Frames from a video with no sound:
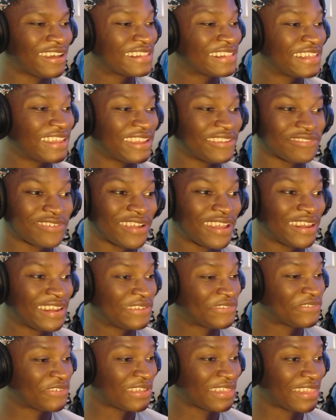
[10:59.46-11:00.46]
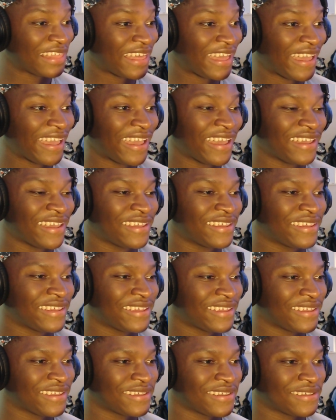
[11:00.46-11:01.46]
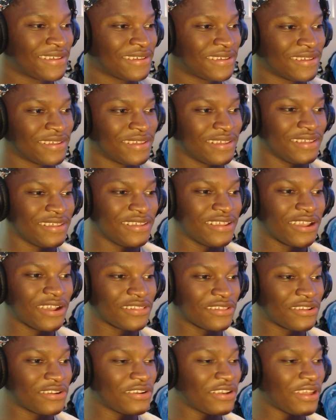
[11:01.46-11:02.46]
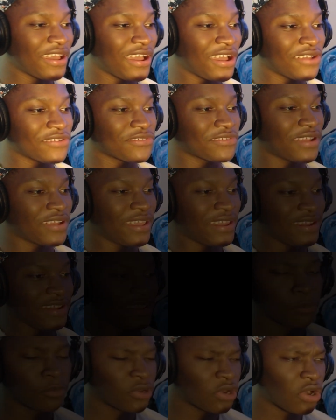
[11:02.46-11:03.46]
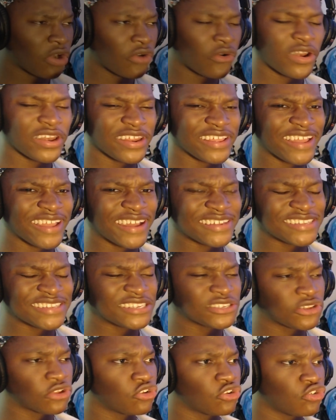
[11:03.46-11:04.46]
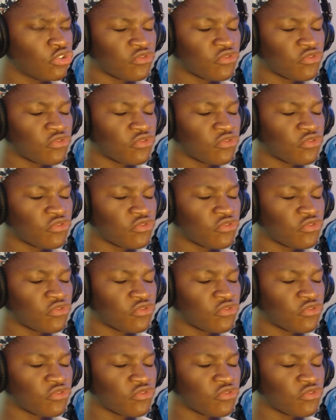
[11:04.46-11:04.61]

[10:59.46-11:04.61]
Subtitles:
ain't ready for that. Y'all are not ready. But alrighty, guys, that's gonna do it